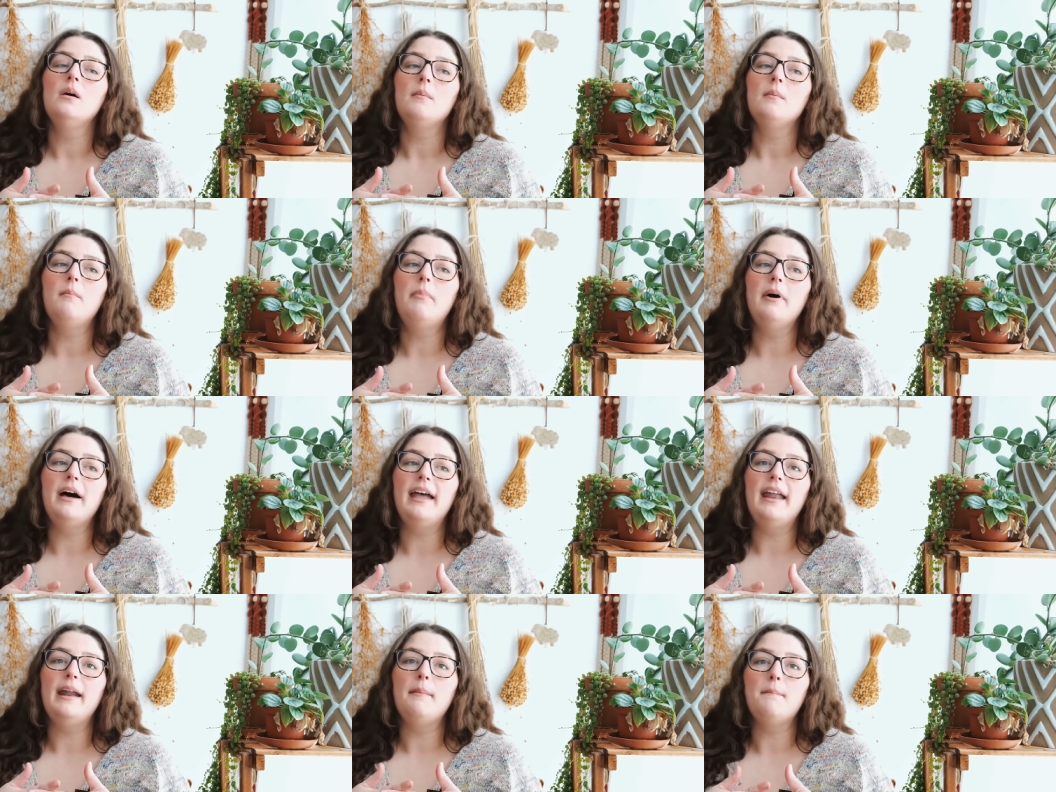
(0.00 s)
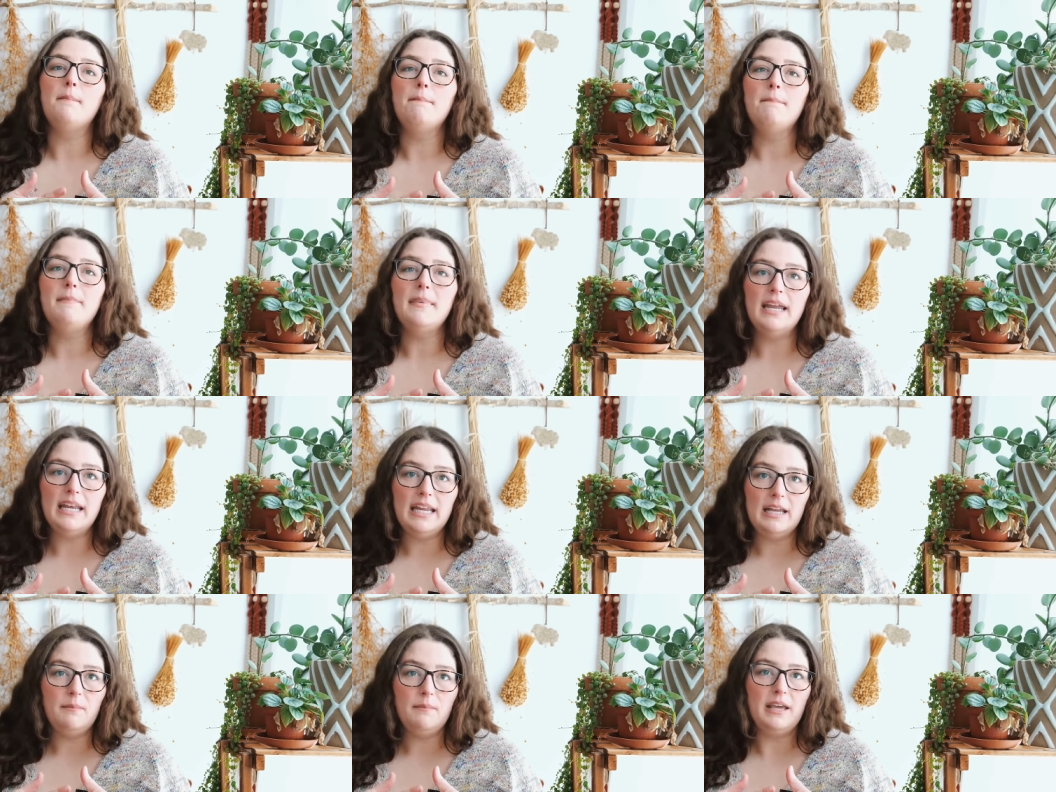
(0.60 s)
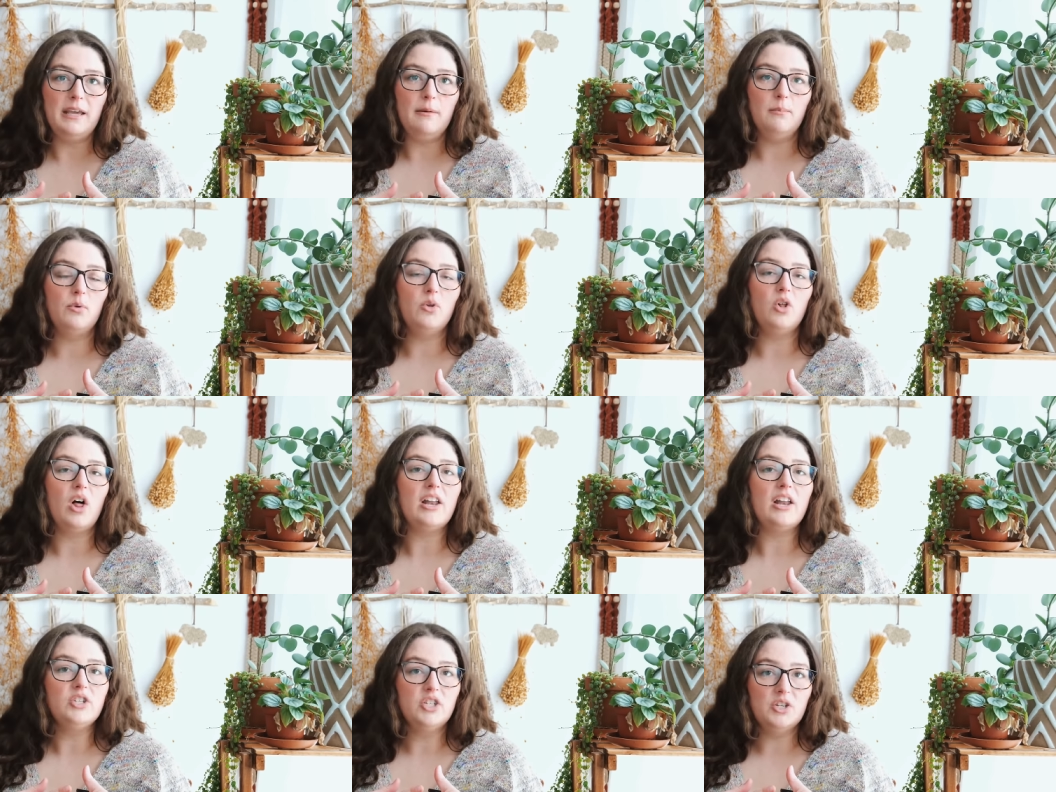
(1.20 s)
but many
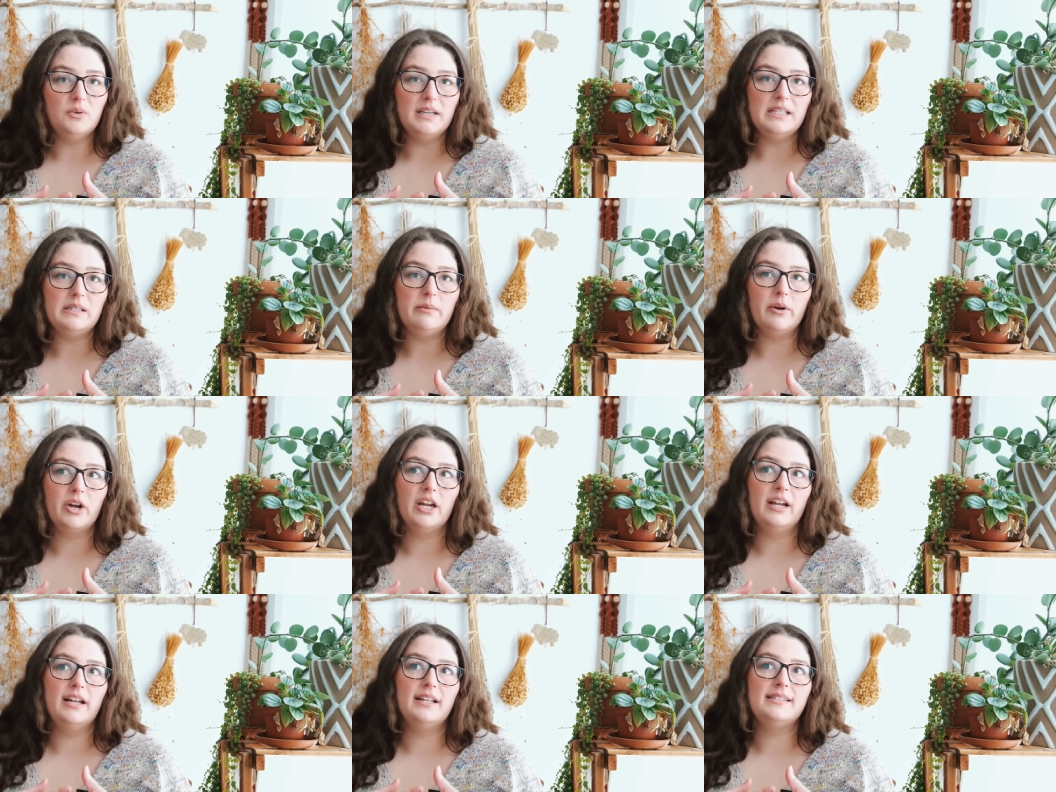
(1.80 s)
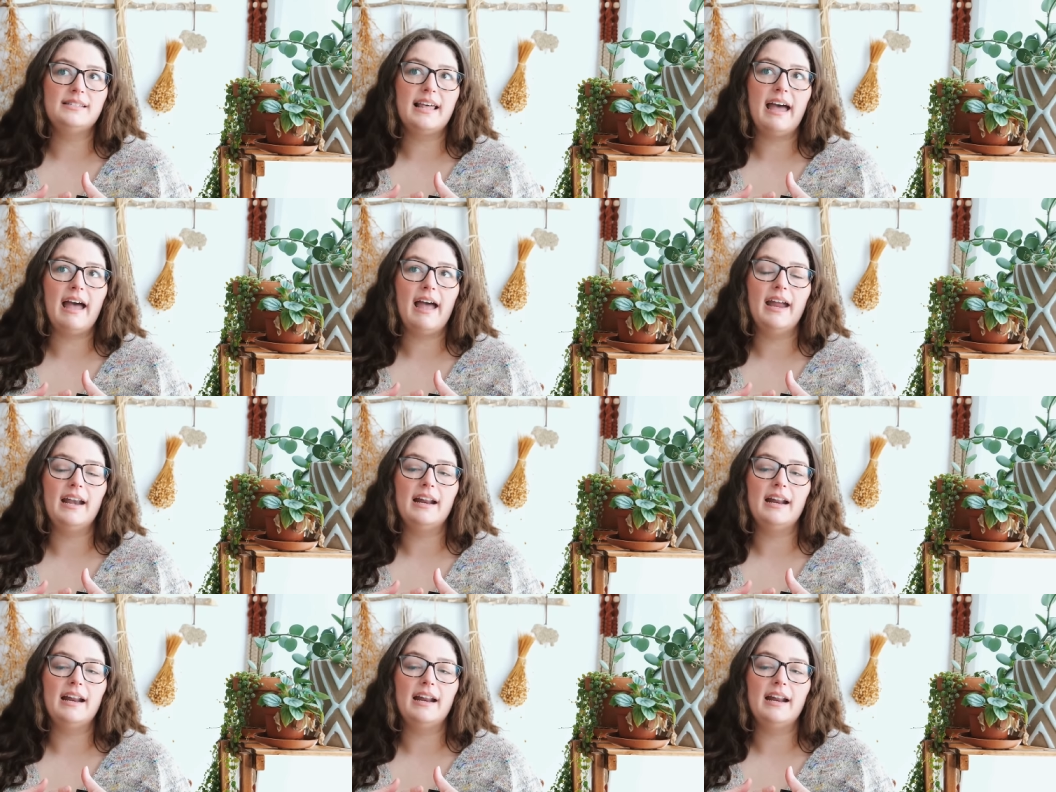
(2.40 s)
people do experience that,